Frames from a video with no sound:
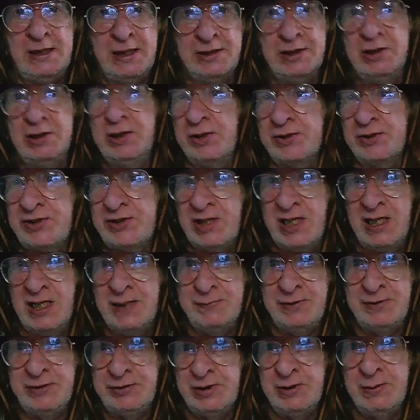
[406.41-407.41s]
And a lot of
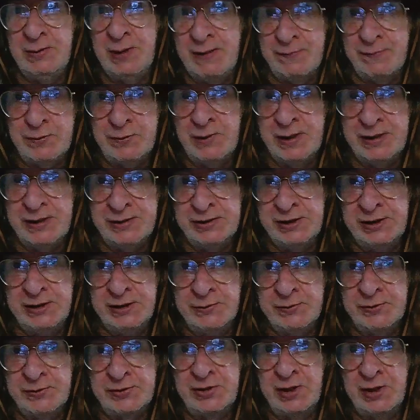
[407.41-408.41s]
time they do have great
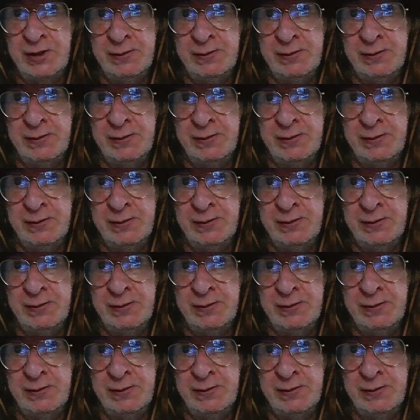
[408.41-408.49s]
deals